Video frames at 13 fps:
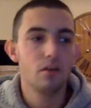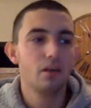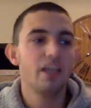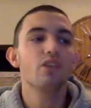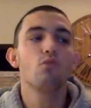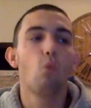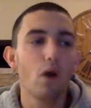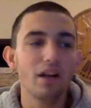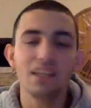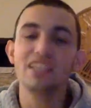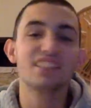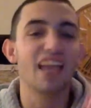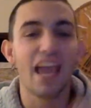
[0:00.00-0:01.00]
In one of
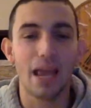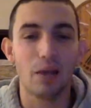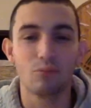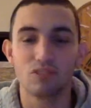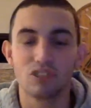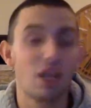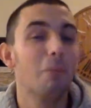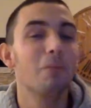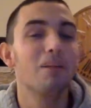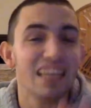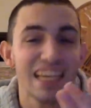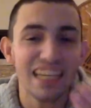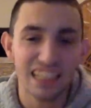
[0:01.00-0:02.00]
these games.
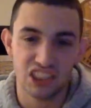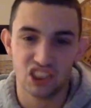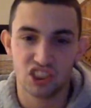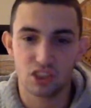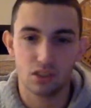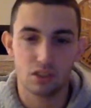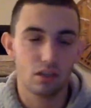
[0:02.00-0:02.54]
Please.